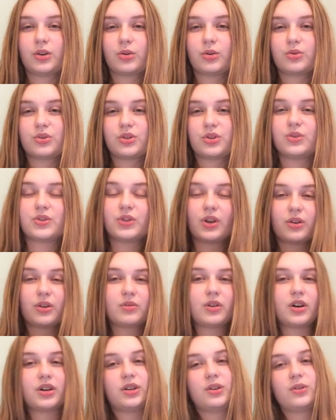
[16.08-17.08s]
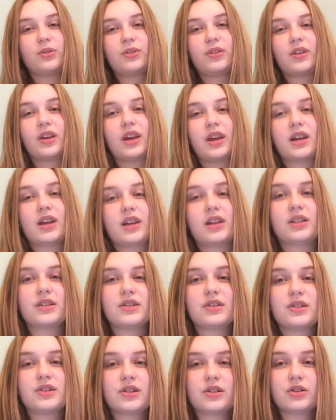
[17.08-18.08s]
go to Solid Rock Youth
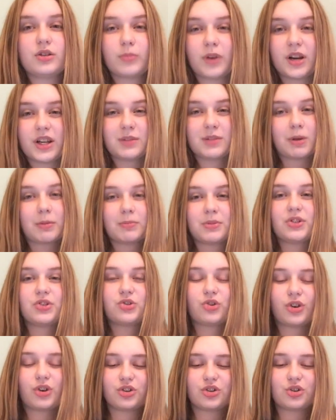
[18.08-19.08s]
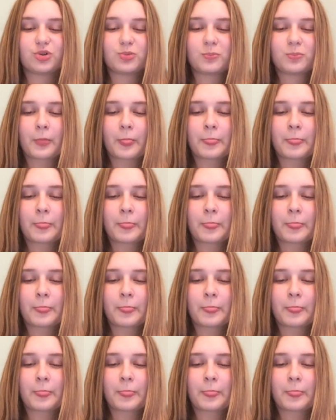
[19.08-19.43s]
and New Minas Baptist Church.